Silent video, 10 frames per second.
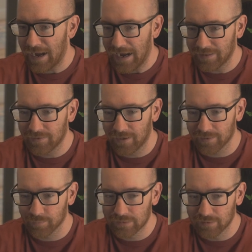I thought
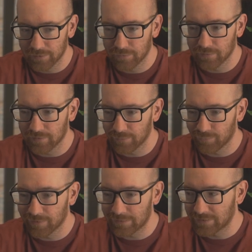it was literally
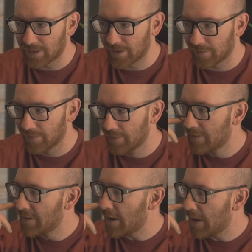really sad.
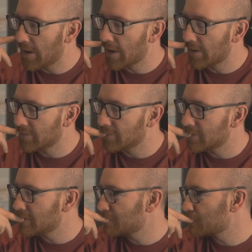
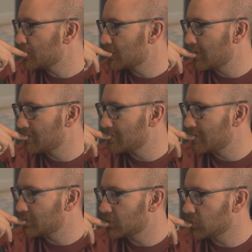And she said
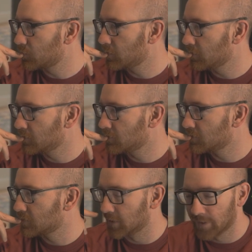that she was
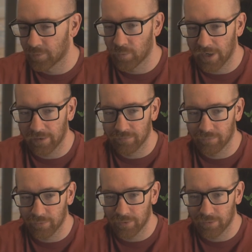sitting there waiting
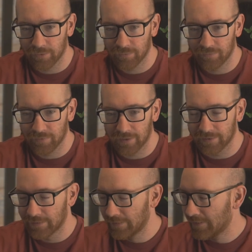for her
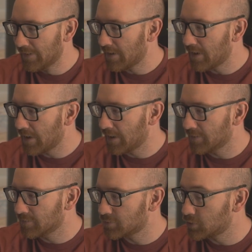flight
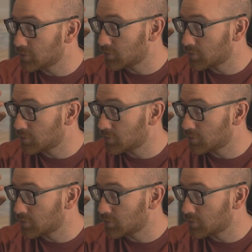and she